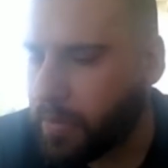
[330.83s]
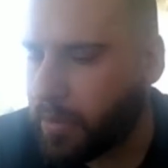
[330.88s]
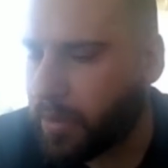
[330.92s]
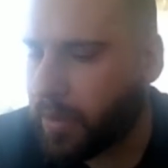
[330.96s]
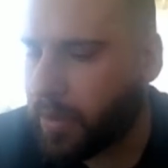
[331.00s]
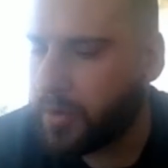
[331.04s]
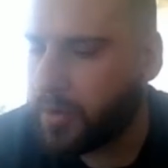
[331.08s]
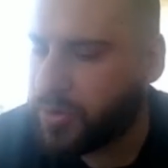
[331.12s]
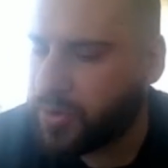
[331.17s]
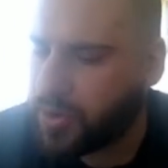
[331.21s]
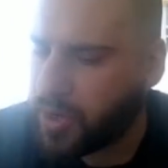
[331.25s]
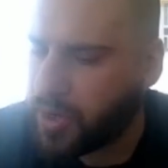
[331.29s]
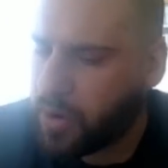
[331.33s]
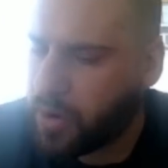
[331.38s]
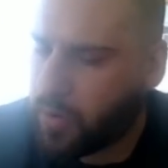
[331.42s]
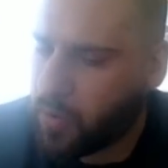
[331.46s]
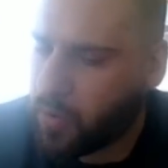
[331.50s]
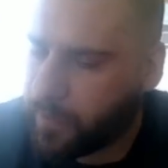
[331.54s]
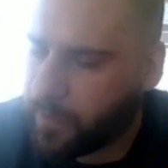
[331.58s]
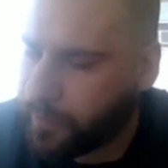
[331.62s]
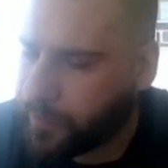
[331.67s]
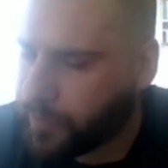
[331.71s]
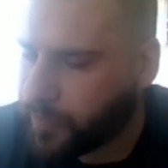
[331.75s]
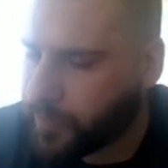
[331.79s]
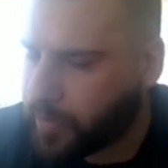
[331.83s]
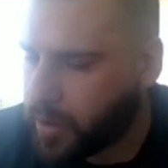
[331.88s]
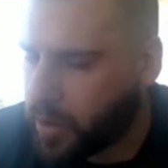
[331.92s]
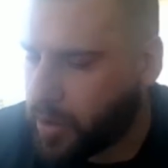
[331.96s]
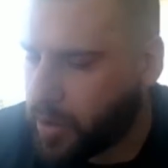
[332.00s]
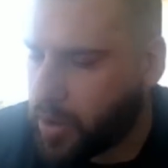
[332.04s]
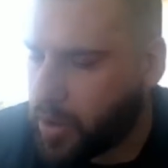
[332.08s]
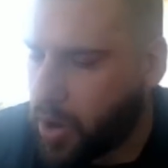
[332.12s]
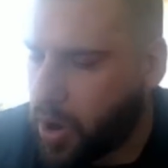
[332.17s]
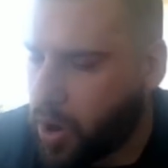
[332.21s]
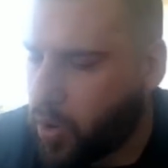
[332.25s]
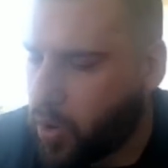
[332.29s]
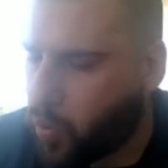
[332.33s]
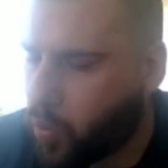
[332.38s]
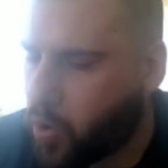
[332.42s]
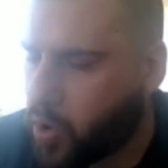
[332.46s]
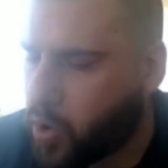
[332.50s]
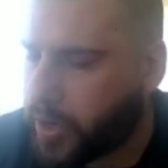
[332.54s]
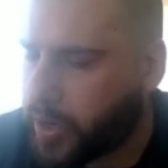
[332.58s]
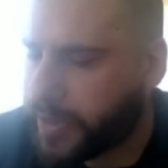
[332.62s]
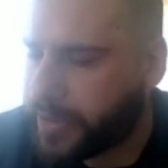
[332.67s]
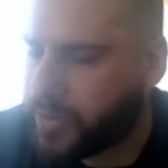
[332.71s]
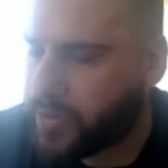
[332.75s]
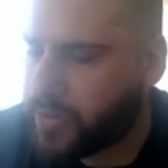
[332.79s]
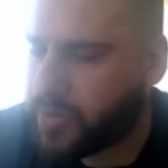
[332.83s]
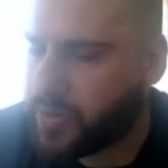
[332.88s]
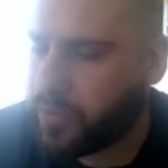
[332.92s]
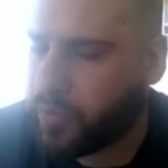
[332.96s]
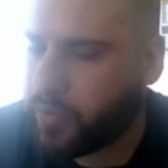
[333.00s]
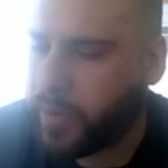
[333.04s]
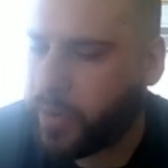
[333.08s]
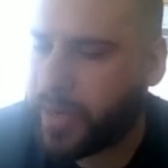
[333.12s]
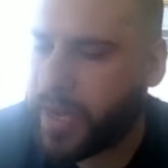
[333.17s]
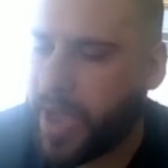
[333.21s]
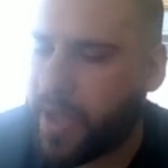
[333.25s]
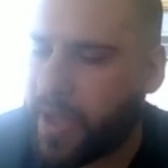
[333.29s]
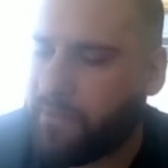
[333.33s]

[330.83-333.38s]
So woods, we got